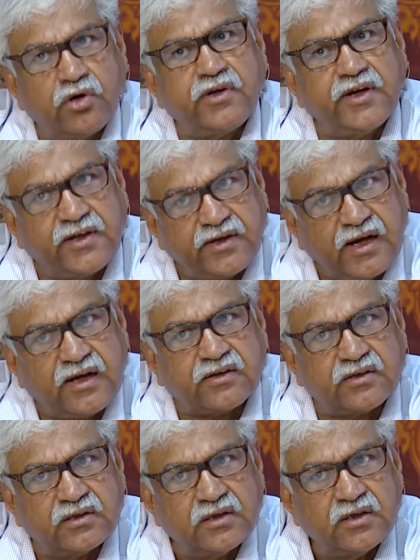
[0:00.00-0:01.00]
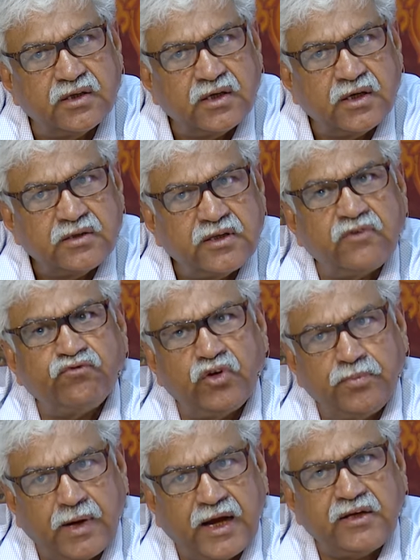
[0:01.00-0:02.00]
on regret that we
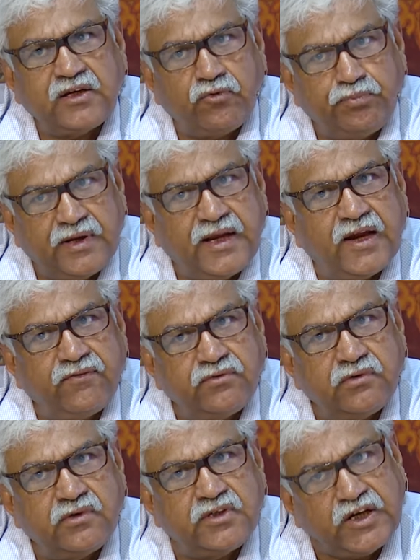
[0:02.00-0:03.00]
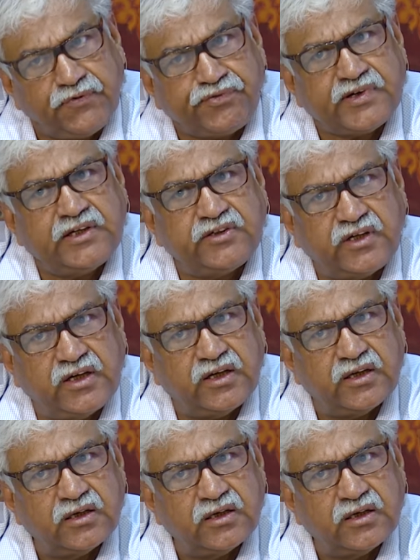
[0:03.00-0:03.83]
might have behaved differently.